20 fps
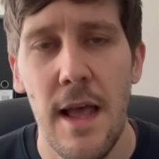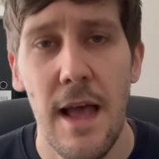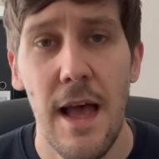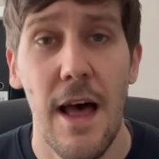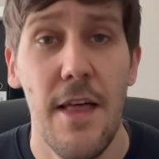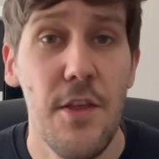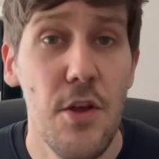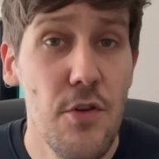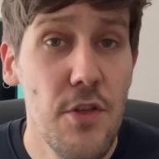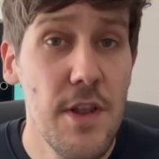
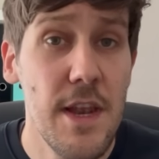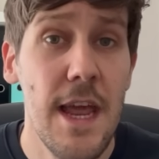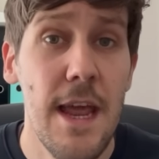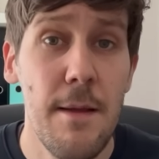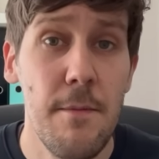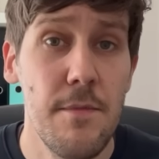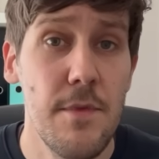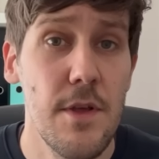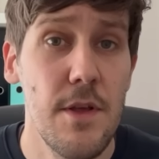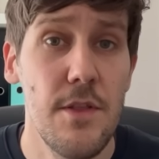And the other
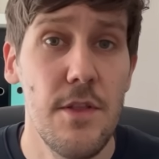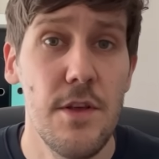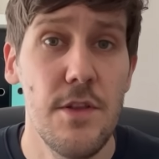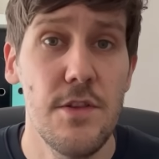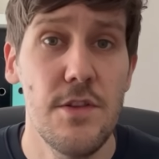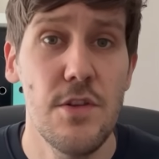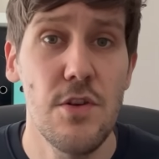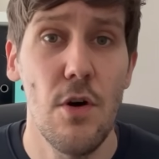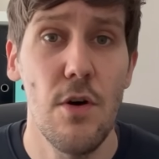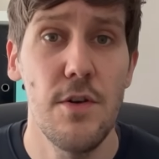name that,
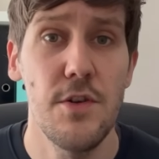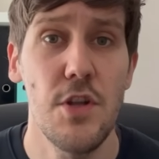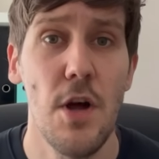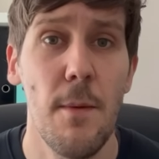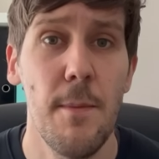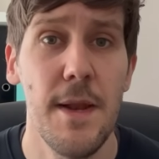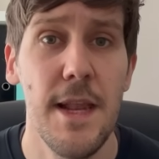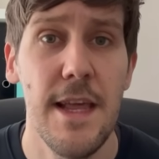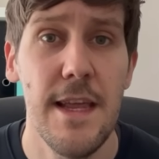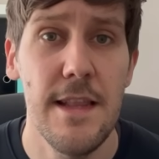that's sort of
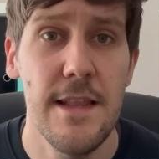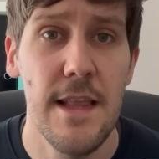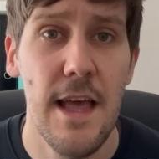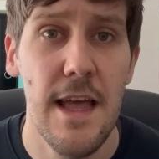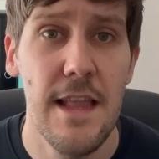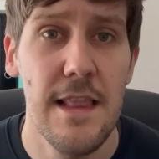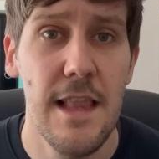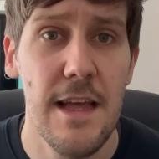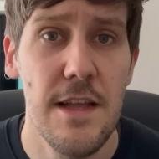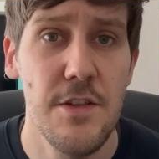dominating the
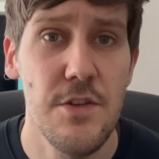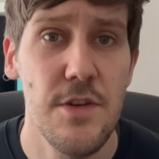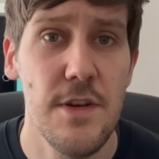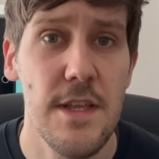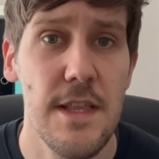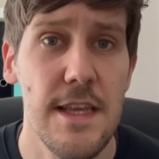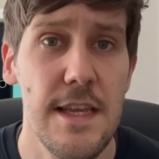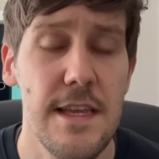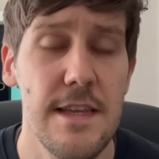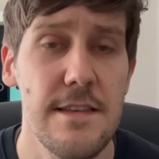headlines
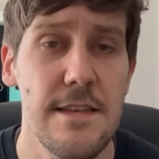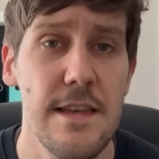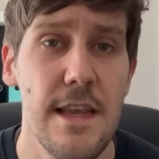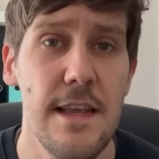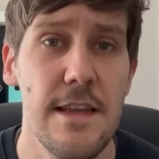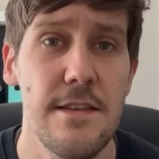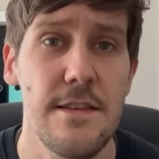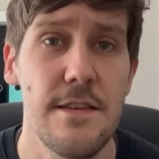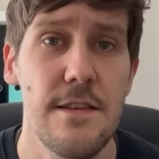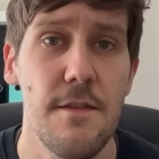really is
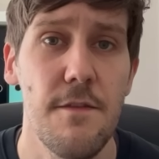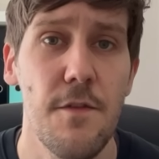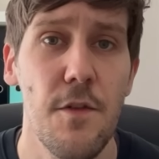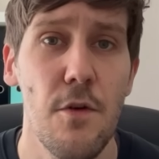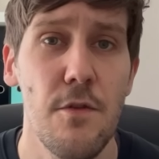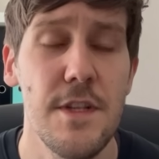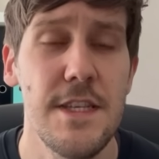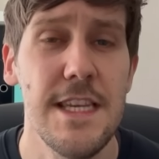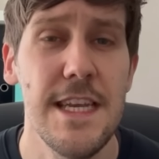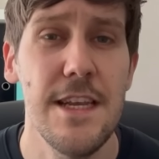is
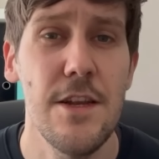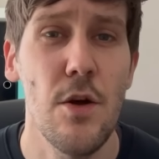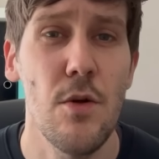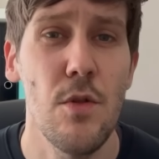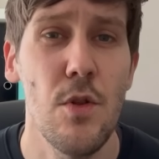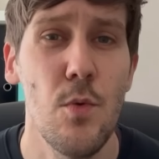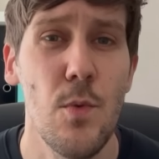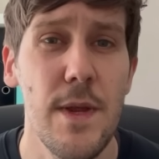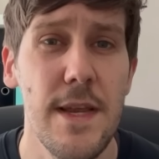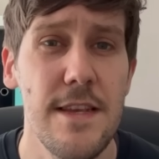Florentino
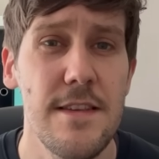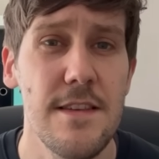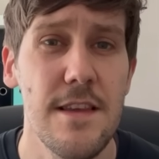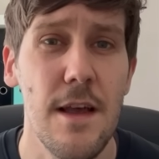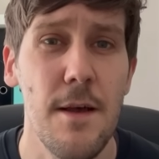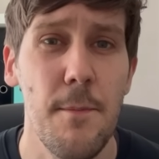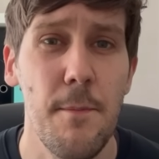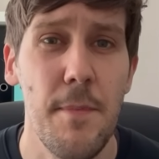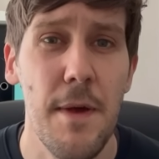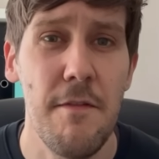Luis
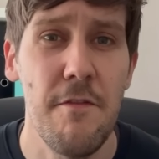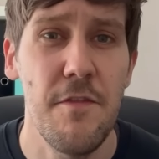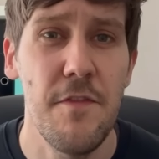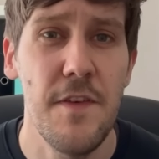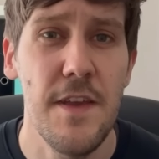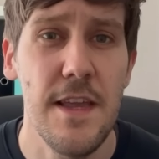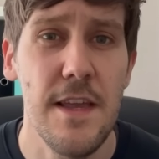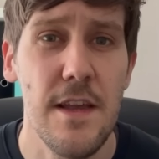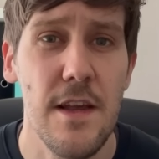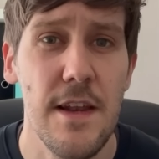at
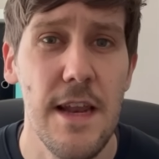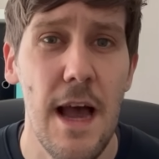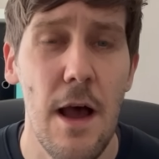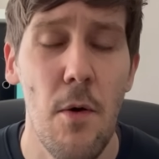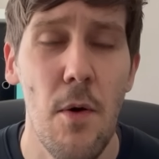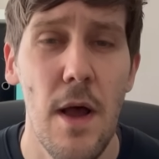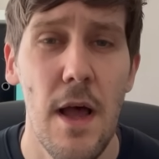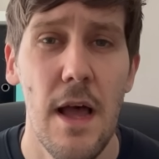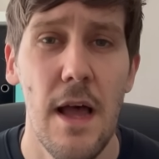Benfica now.